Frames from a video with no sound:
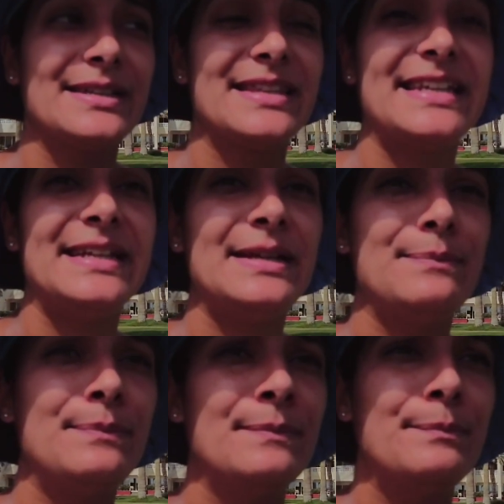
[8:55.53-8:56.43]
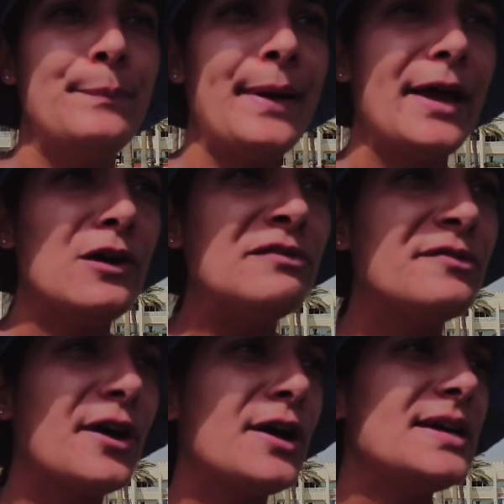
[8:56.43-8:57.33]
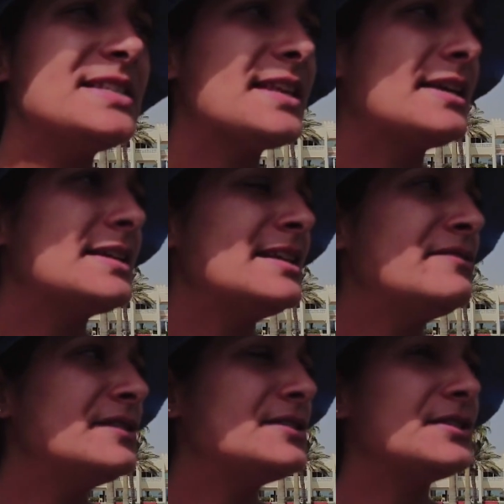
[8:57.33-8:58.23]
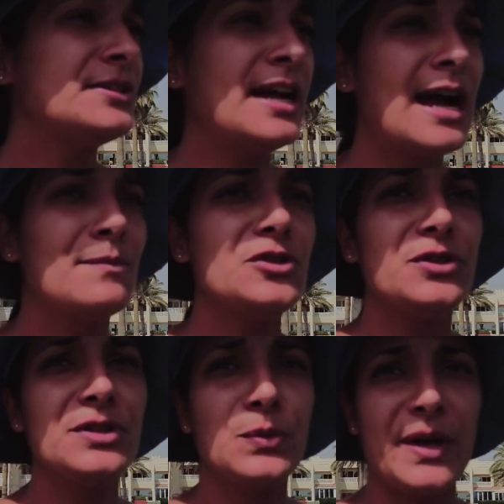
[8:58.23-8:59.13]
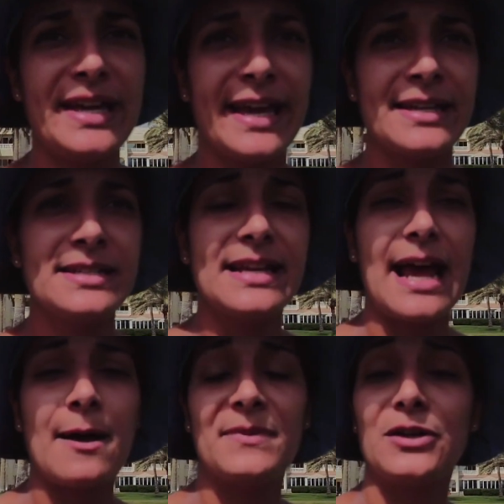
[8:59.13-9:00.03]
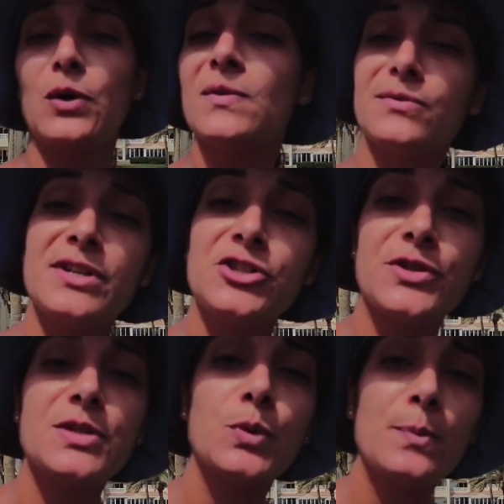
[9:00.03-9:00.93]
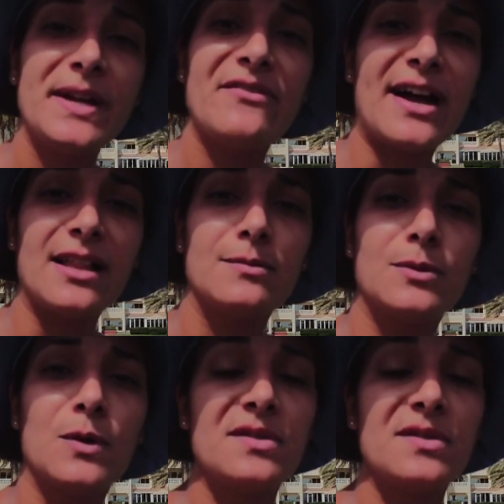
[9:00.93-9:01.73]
The payoff though is that if you do come during the weekend, then all the restaurants will be available, all the